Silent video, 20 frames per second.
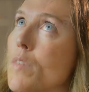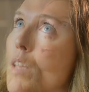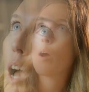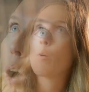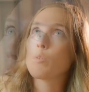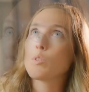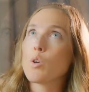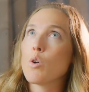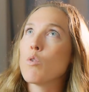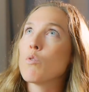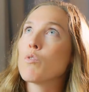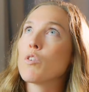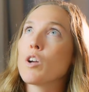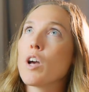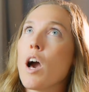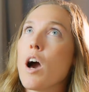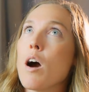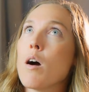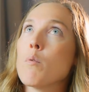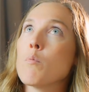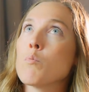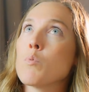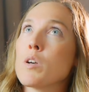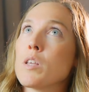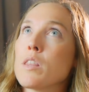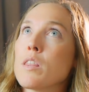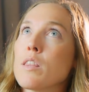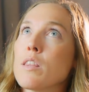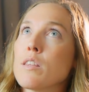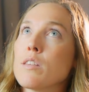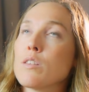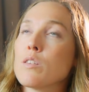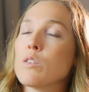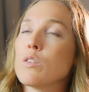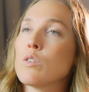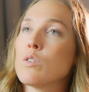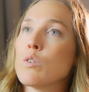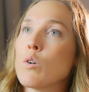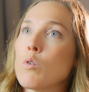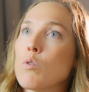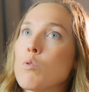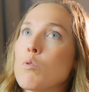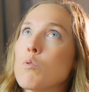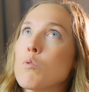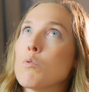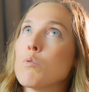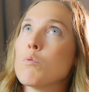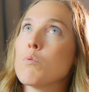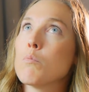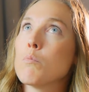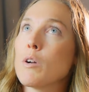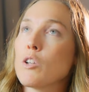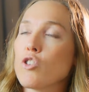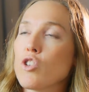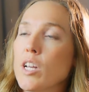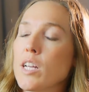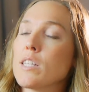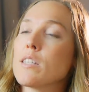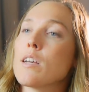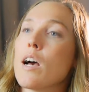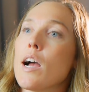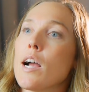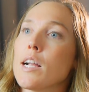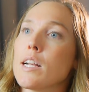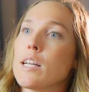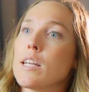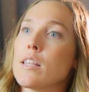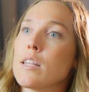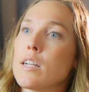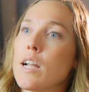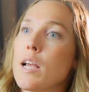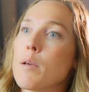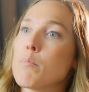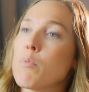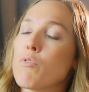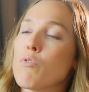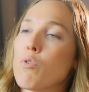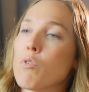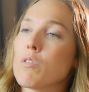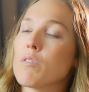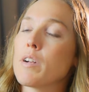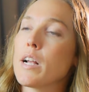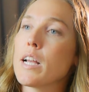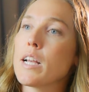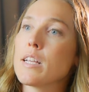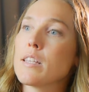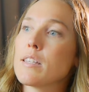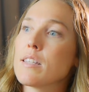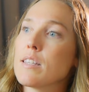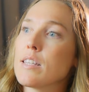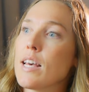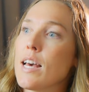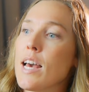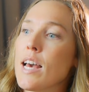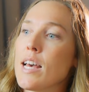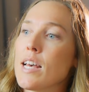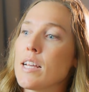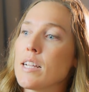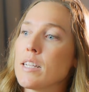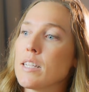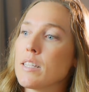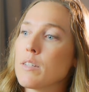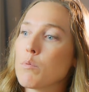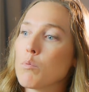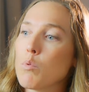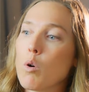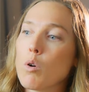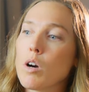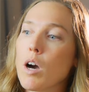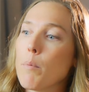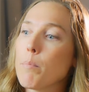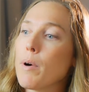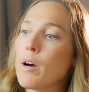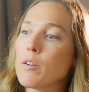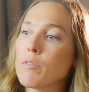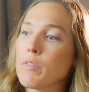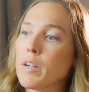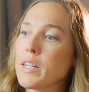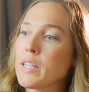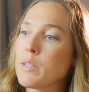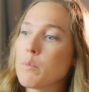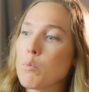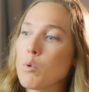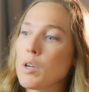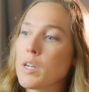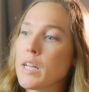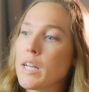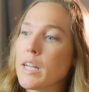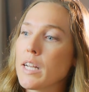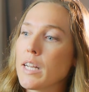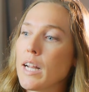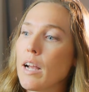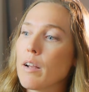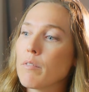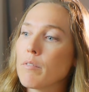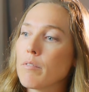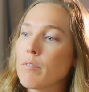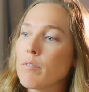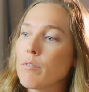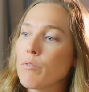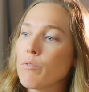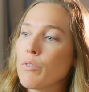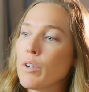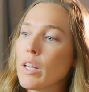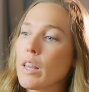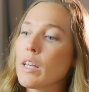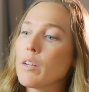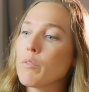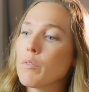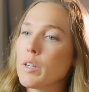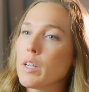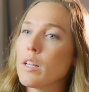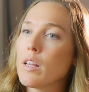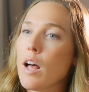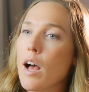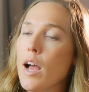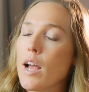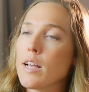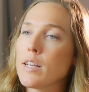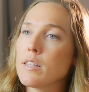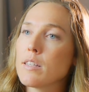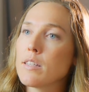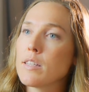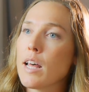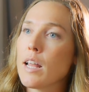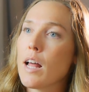I was overcome with so much anxiety the night before the race, and woke up on race morning, and I really realized